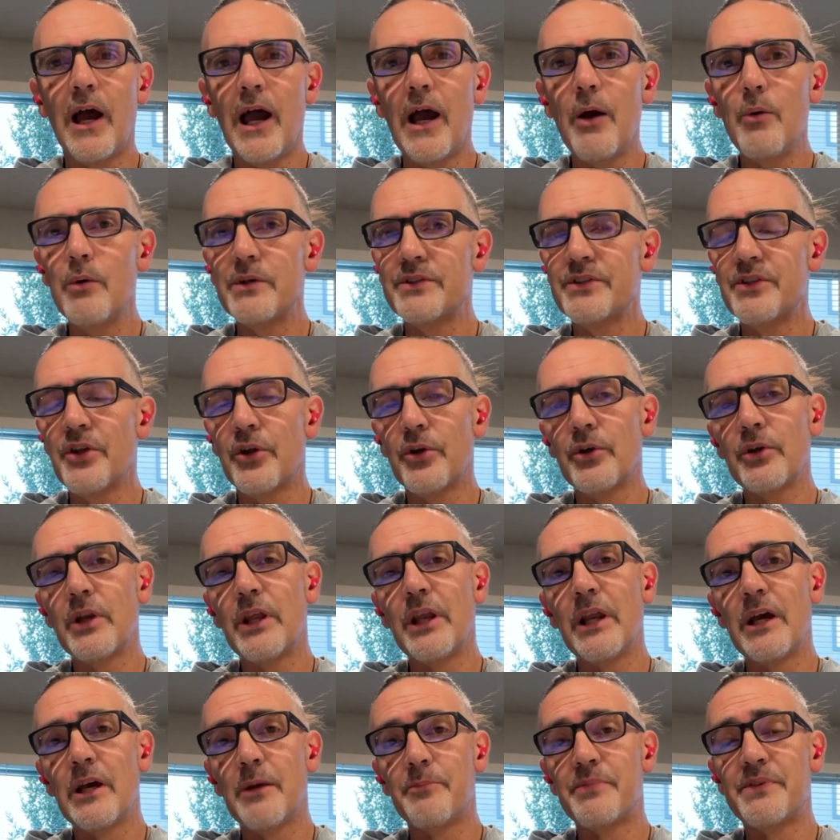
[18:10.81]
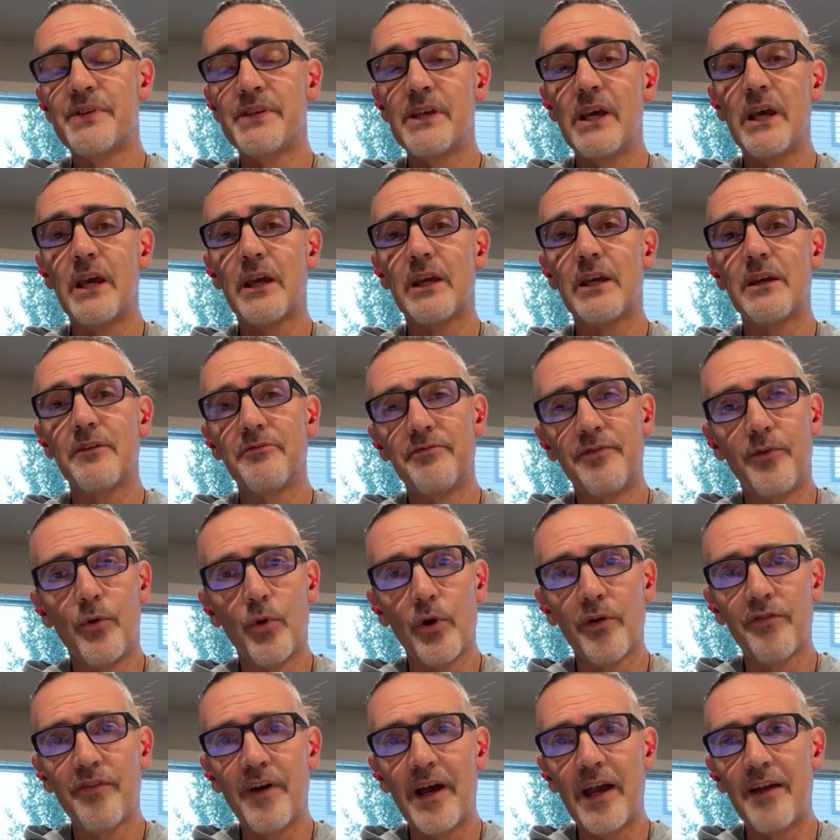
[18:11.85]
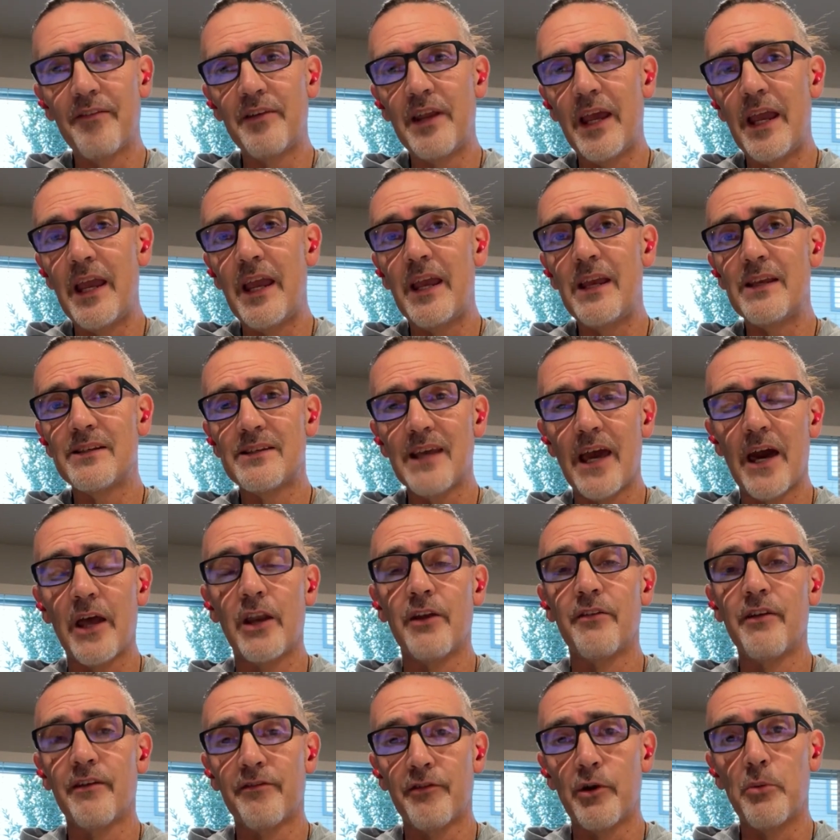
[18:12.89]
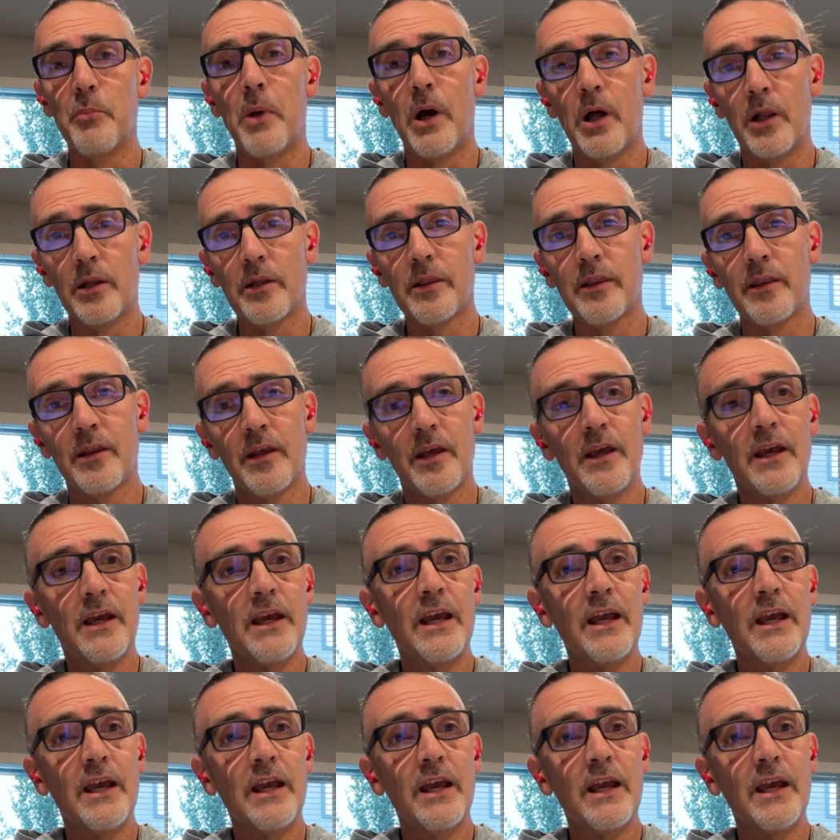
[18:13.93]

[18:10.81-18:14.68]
I was turning up sick 4 or 5 days out of every month.